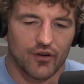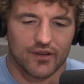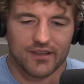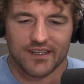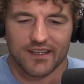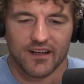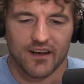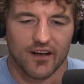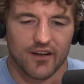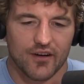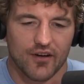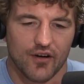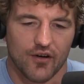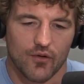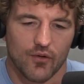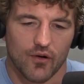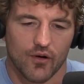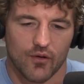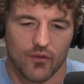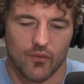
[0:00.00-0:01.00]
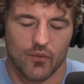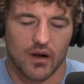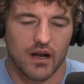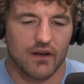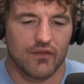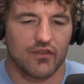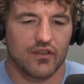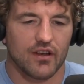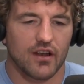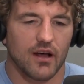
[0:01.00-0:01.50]
1,300 or, or
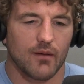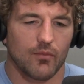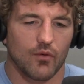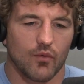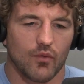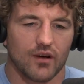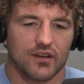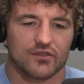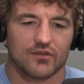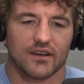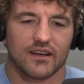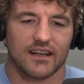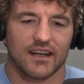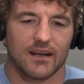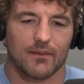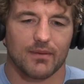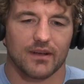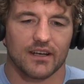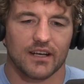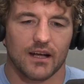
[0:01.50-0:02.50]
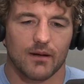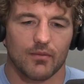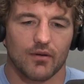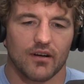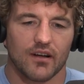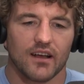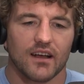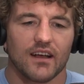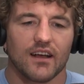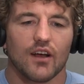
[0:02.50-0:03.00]
whatever the number was, right? Not a big
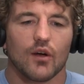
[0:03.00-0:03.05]
number.